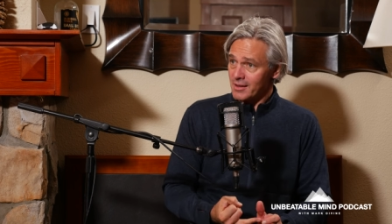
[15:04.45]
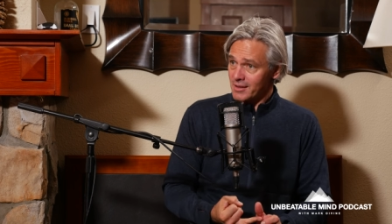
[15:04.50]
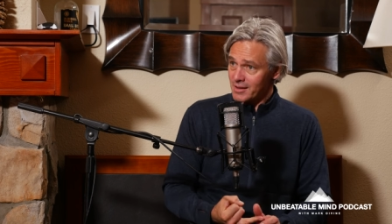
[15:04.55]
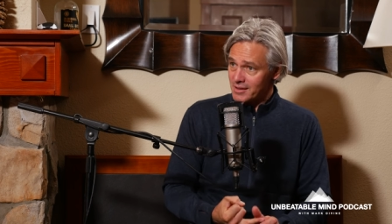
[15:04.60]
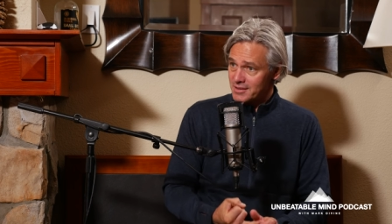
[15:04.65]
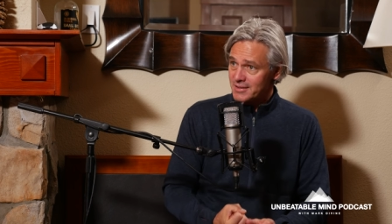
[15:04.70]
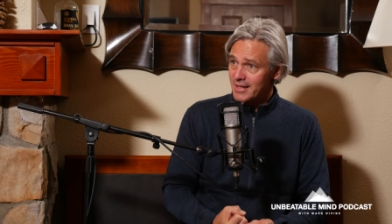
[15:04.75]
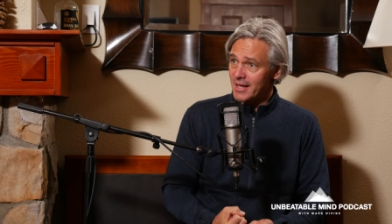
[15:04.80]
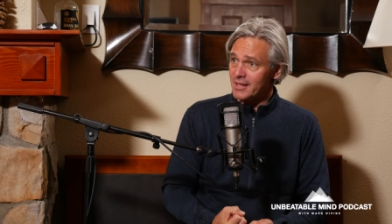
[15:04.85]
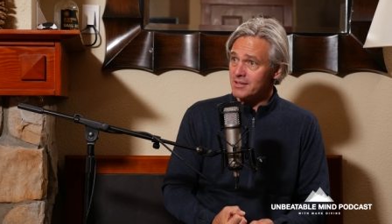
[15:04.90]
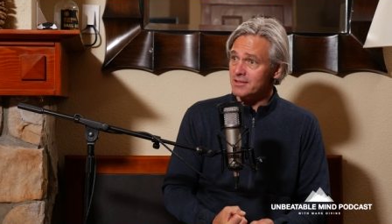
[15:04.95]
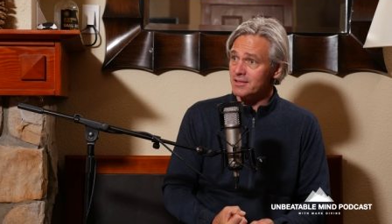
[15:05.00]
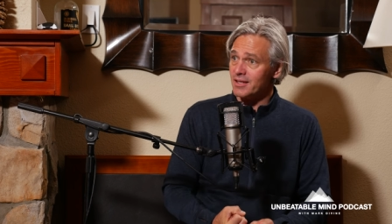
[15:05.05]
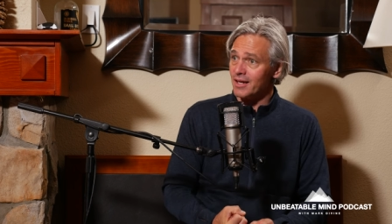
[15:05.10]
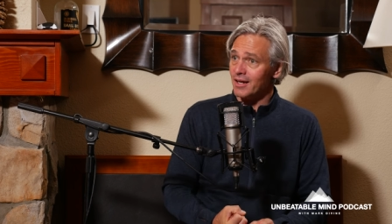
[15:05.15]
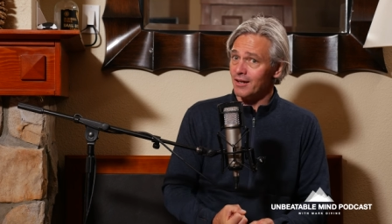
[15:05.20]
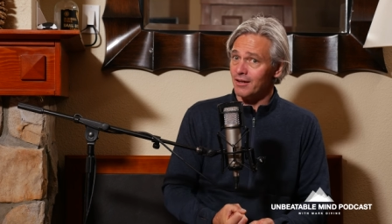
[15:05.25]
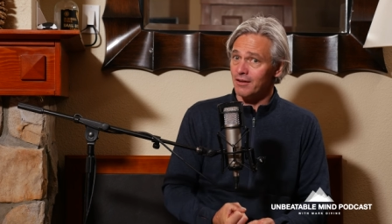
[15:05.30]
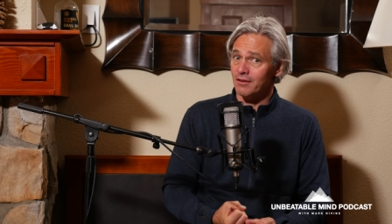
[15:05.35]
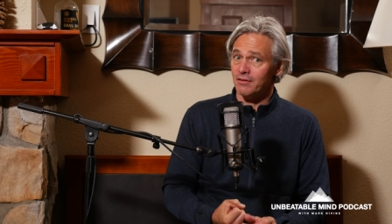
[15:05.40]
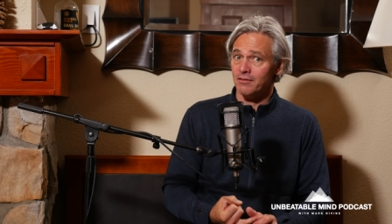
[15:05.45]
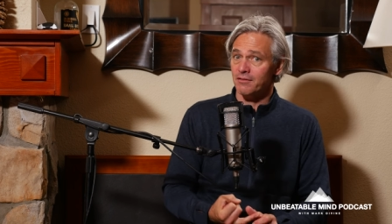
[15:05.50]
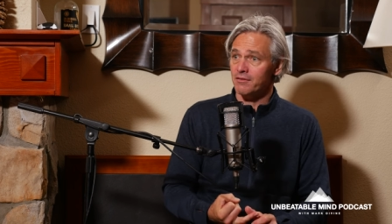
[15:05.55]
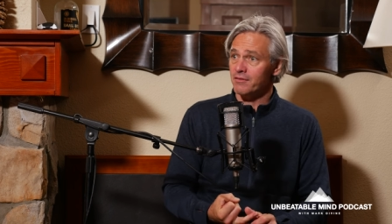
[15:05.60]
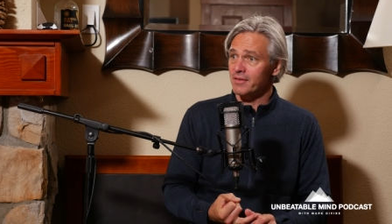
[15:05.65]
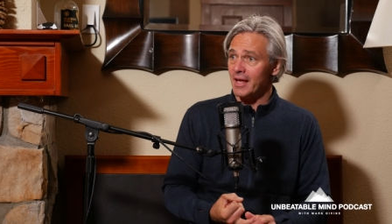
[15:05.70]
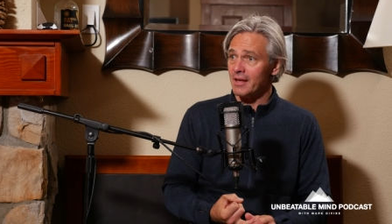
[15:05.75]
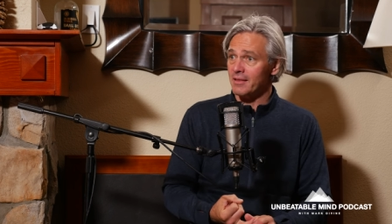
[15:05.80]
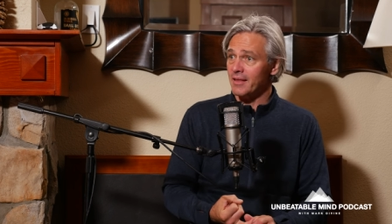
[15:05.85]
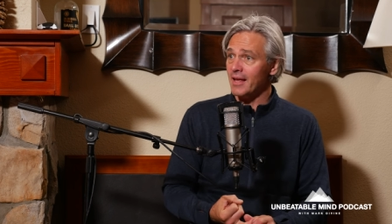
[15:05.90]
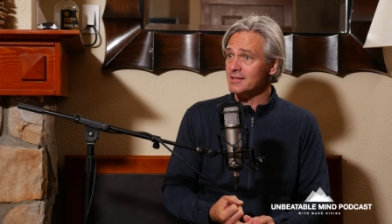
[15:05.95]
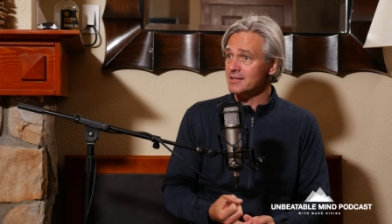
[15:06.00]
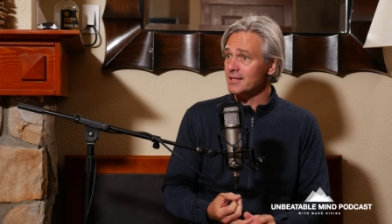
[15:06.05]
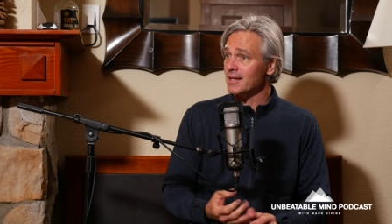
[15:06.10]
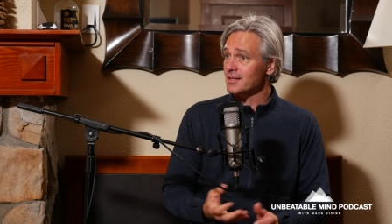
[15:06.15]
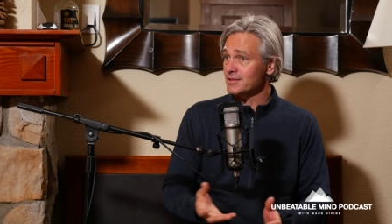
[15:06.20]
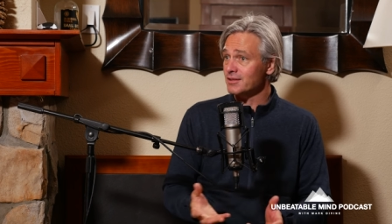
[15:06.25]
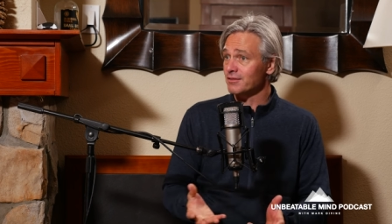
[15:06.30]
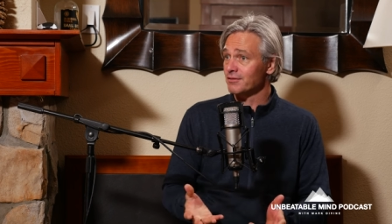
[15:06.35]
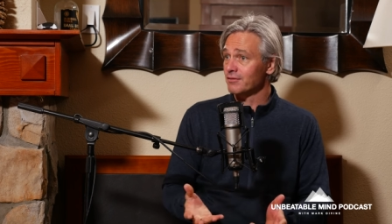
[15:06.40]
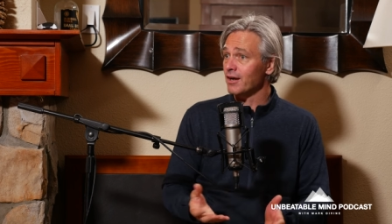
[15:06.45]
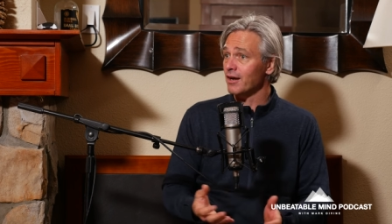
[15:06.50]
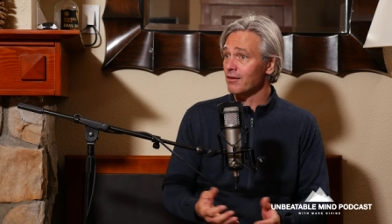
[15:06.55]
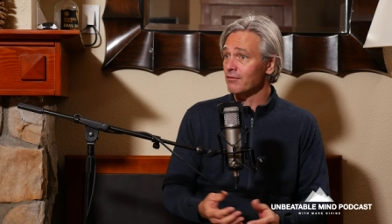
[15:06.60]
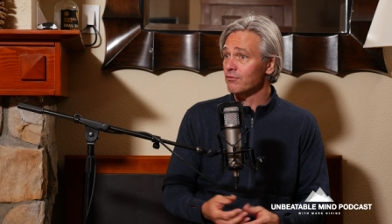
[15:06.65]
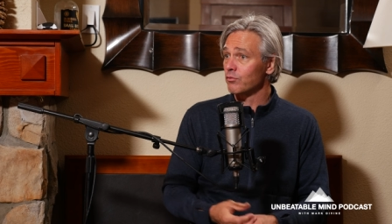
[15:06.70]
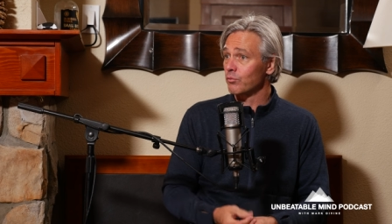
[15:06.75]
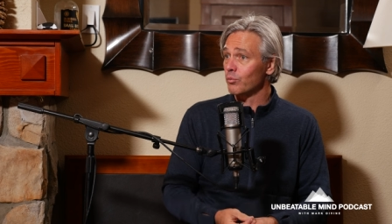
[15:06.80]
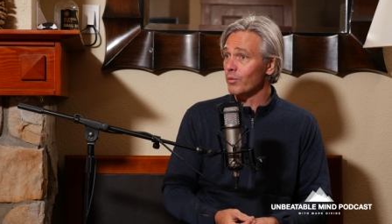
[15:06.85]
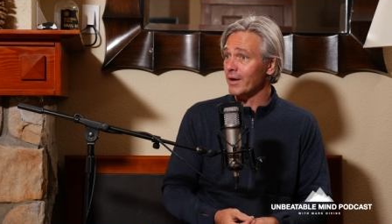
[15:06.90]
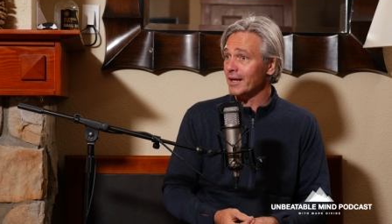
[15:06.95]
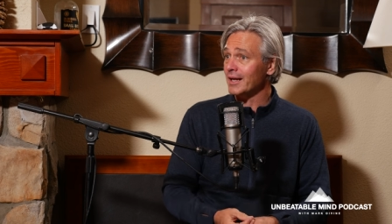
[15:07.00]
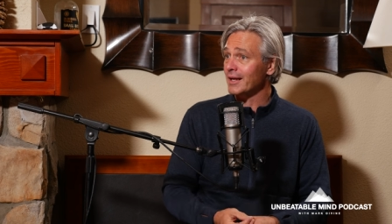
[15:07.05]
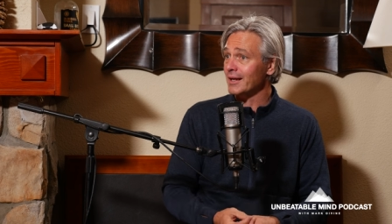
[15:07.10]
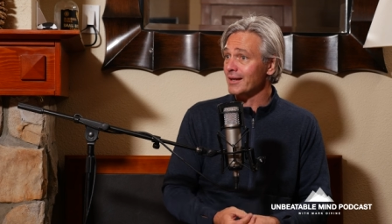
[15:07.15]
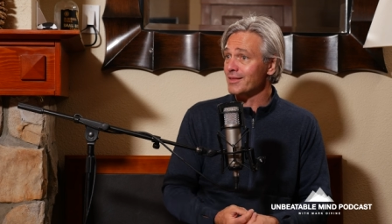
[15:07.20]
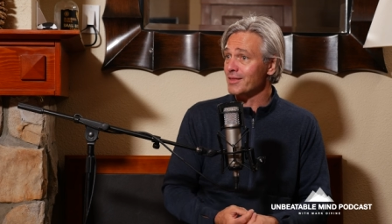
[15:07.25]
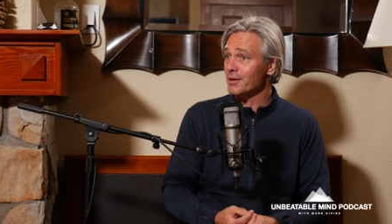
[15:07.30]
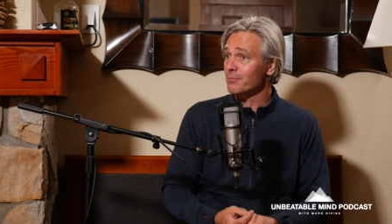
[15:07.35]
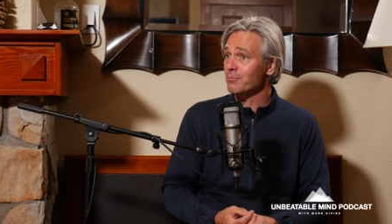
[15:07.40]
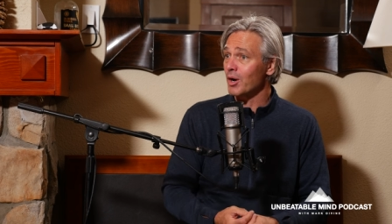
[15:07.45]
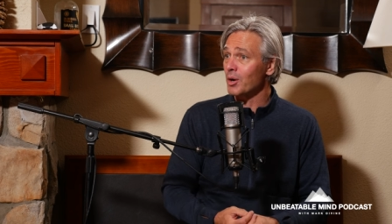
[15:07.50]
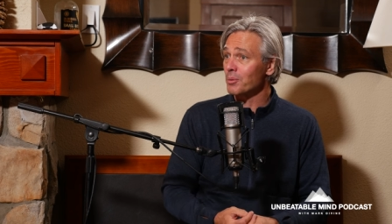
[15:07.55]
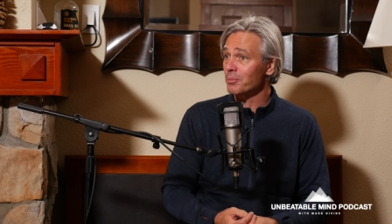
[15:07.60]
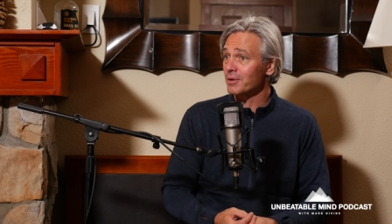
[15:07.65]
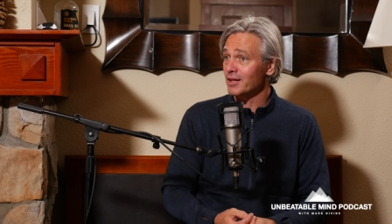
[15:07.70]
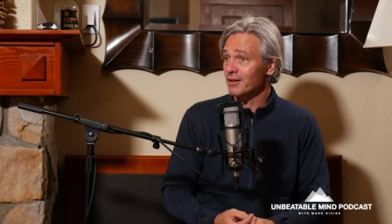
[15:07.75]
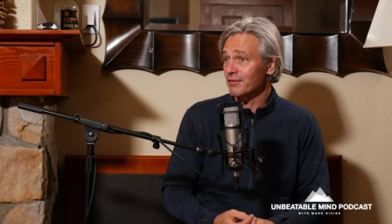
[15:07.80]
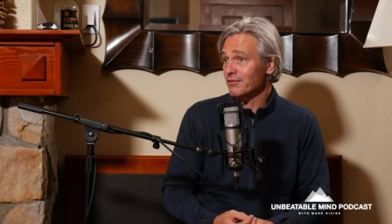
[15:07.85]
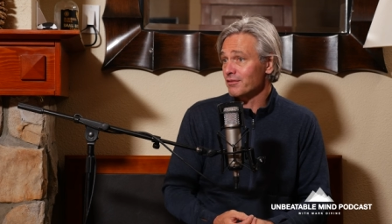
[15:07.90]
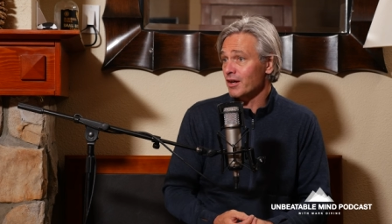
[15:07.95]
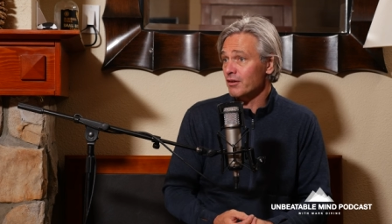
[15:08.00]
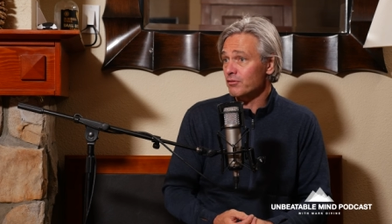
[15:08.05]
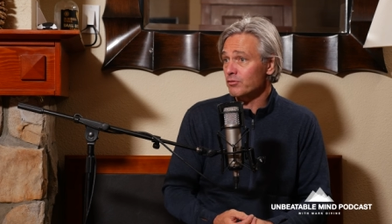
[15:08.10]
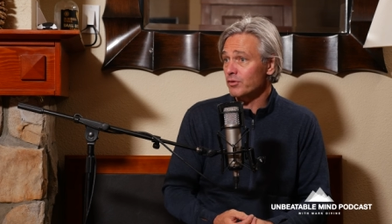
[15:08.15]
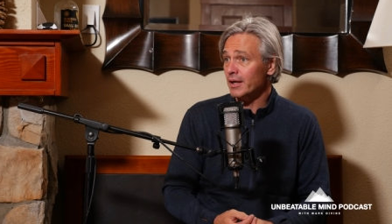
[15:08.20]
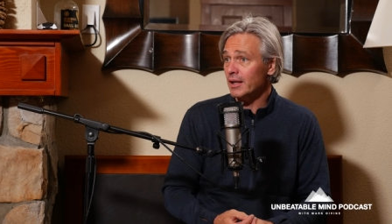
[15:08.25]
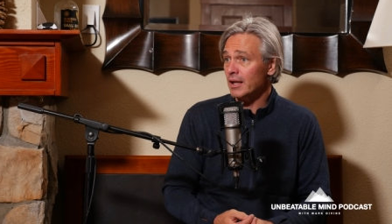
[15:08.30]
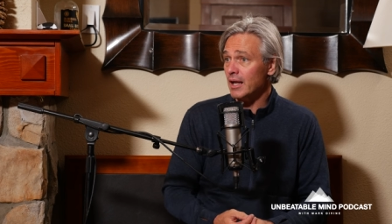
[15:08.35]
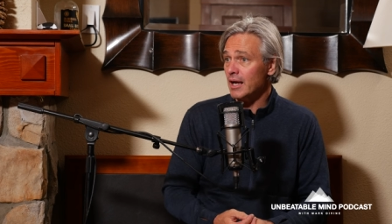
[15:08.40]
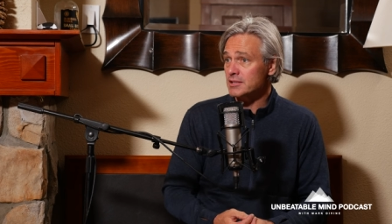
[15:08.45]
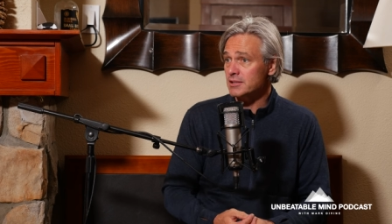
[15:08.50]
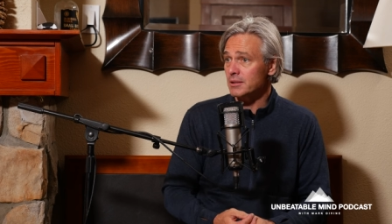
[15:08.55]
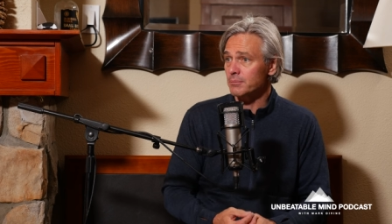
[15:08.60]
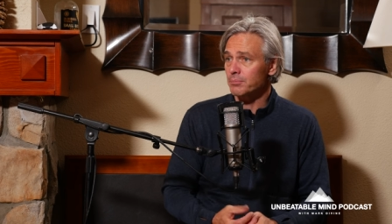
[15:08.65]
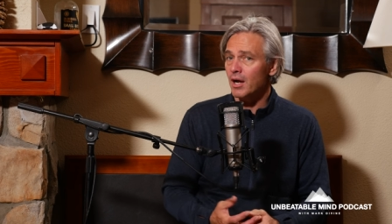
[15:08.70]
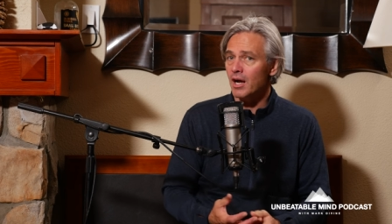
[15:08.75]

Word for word: the sense of that, that sense of, of winning the moment of, of realizing yeah.